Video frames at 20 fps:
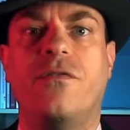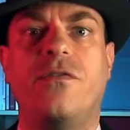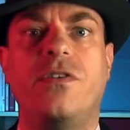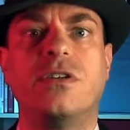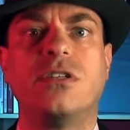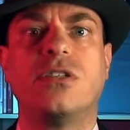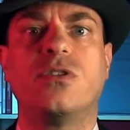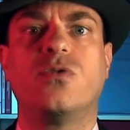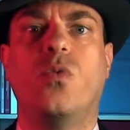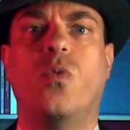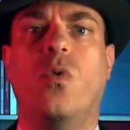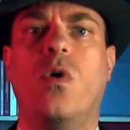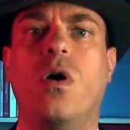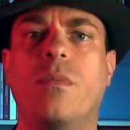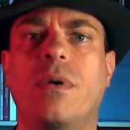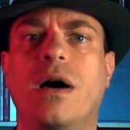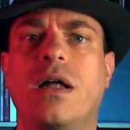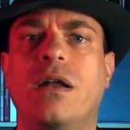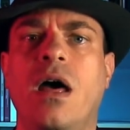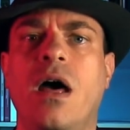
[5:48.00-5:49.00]
first
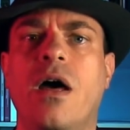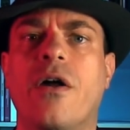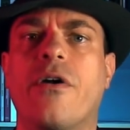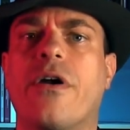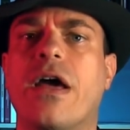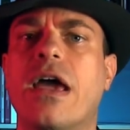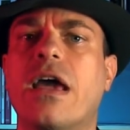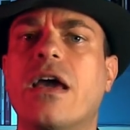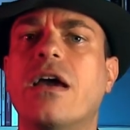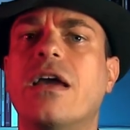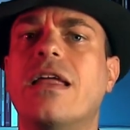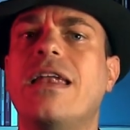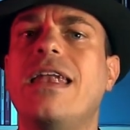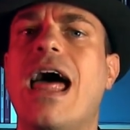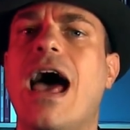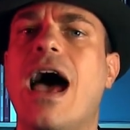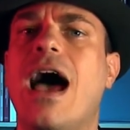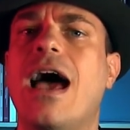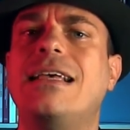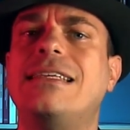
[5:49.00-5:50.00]
woman
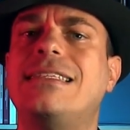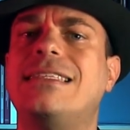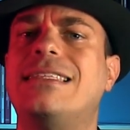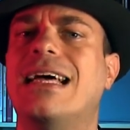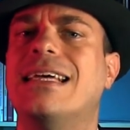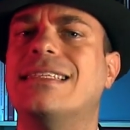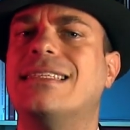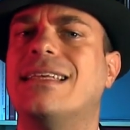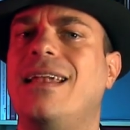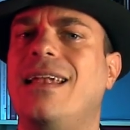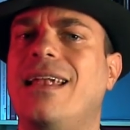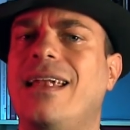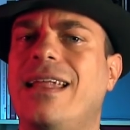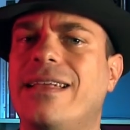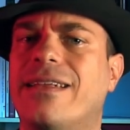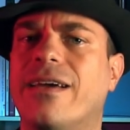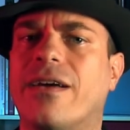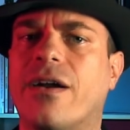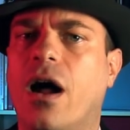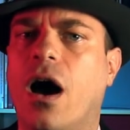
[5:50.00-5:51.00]
recognized as a
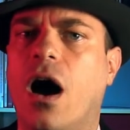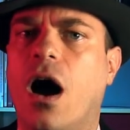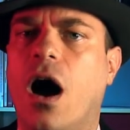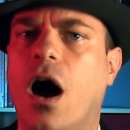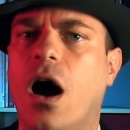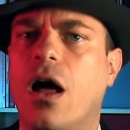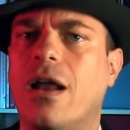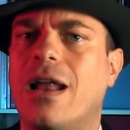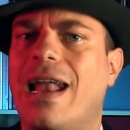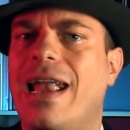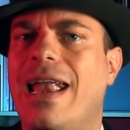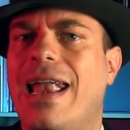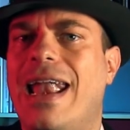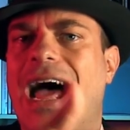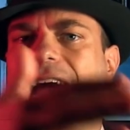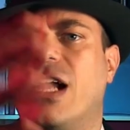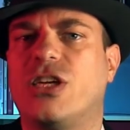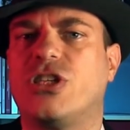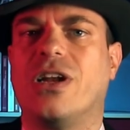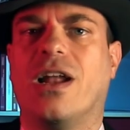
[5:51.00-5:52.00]
leader on a
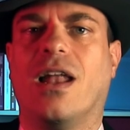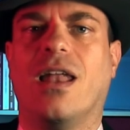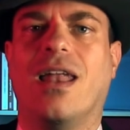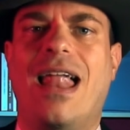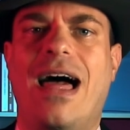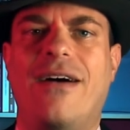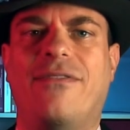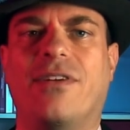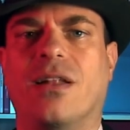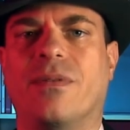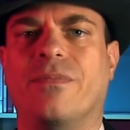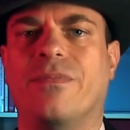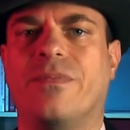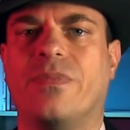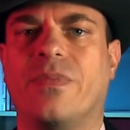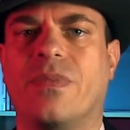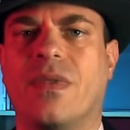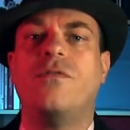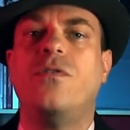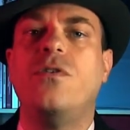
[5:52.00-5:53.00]
national level.
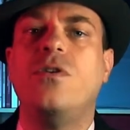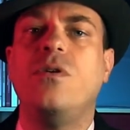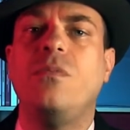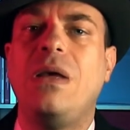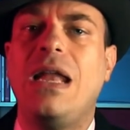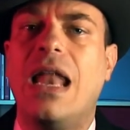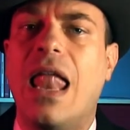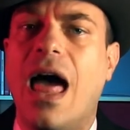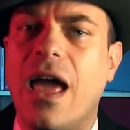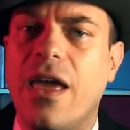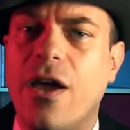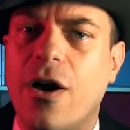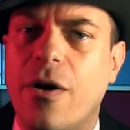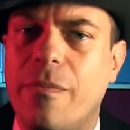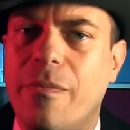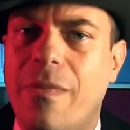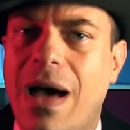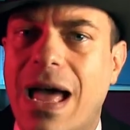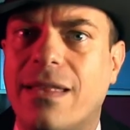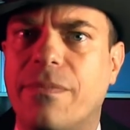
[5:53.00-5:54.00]
Funmilayo
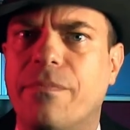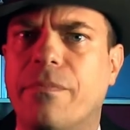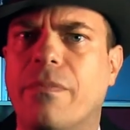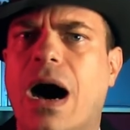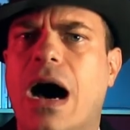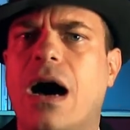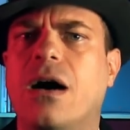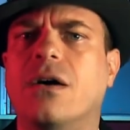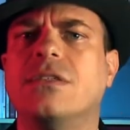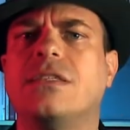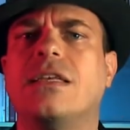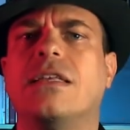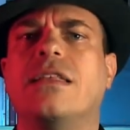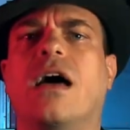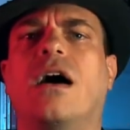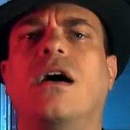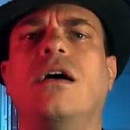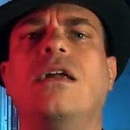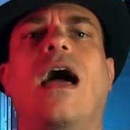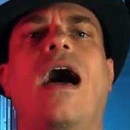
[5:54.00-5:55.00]
met Mao
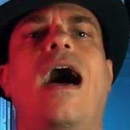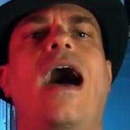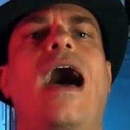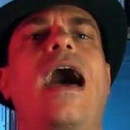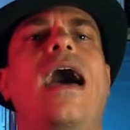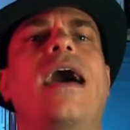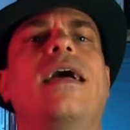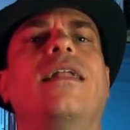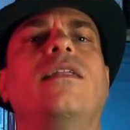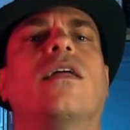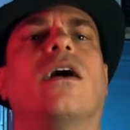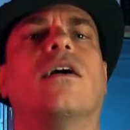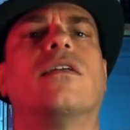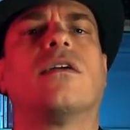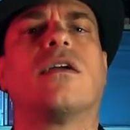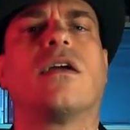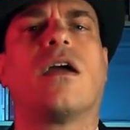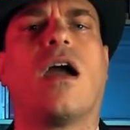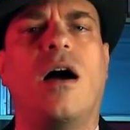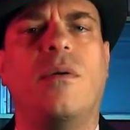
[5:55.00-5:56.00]
Zedong and
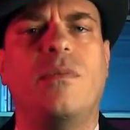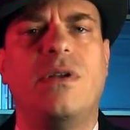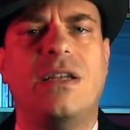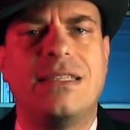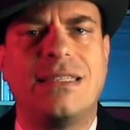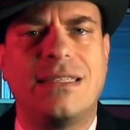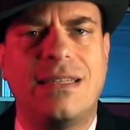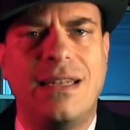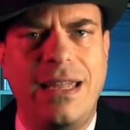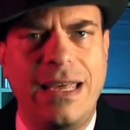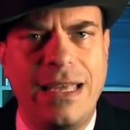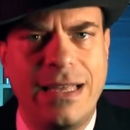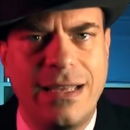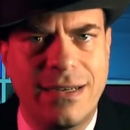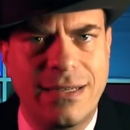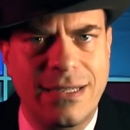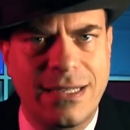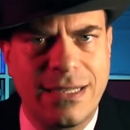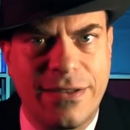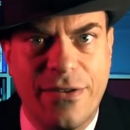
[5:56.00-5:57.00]
other communist
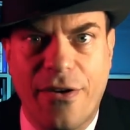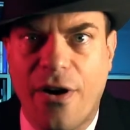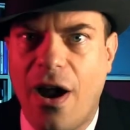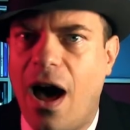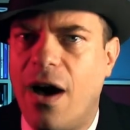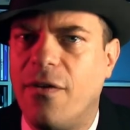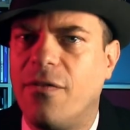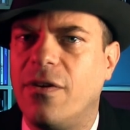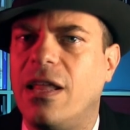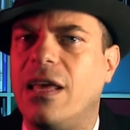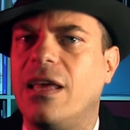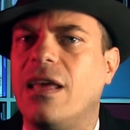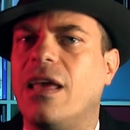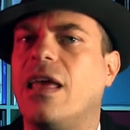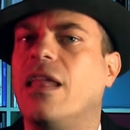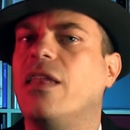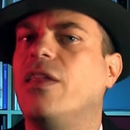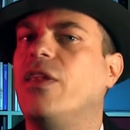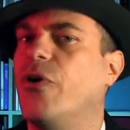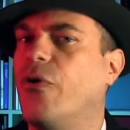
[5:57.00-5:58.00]
leaders traveling
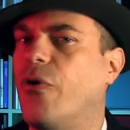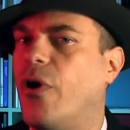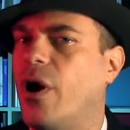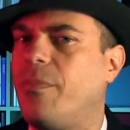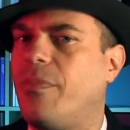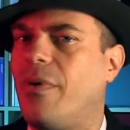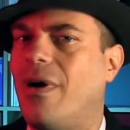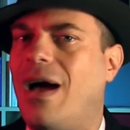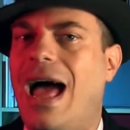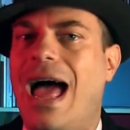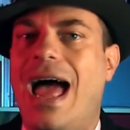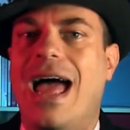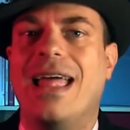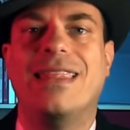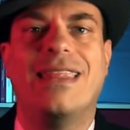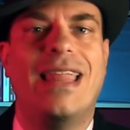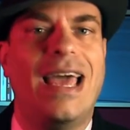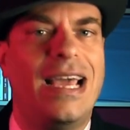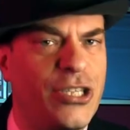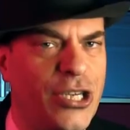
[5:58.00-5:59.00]
in Europe
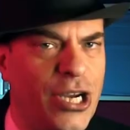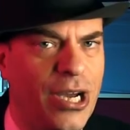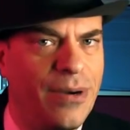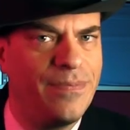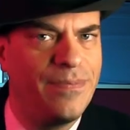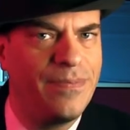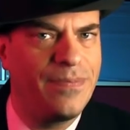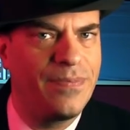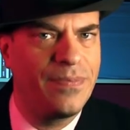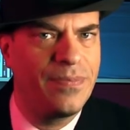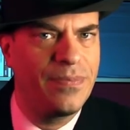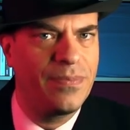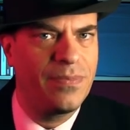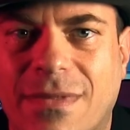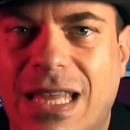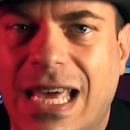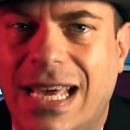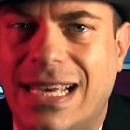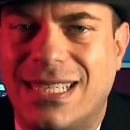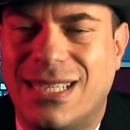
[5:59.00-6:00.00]
and Asia.
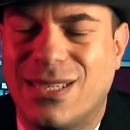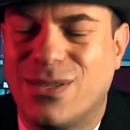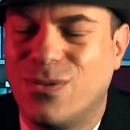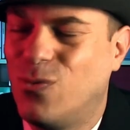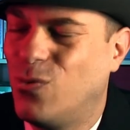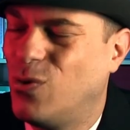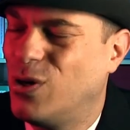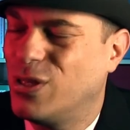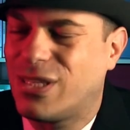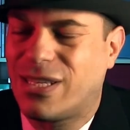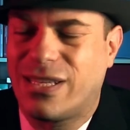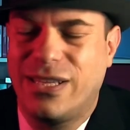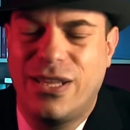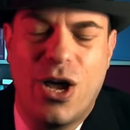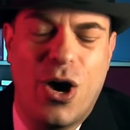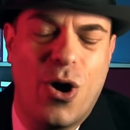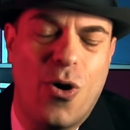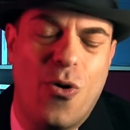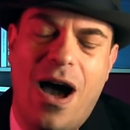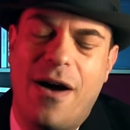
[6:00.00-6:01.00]
This was
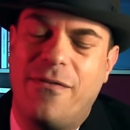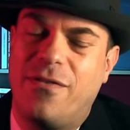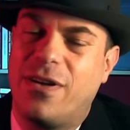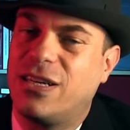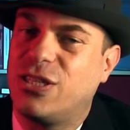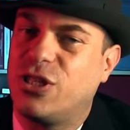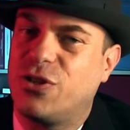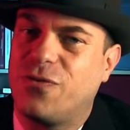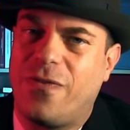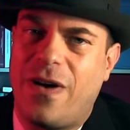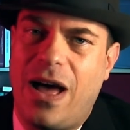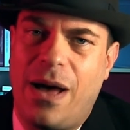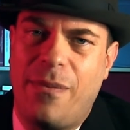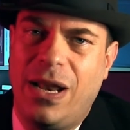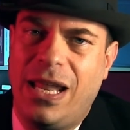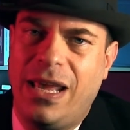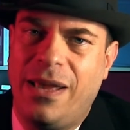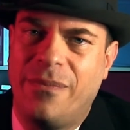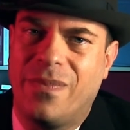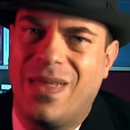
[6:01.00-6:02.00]
no average
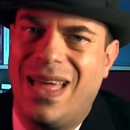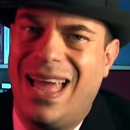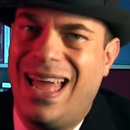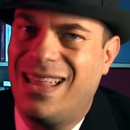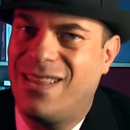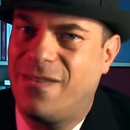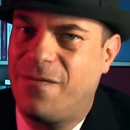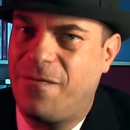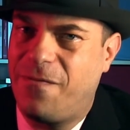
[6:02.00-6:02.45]
family, and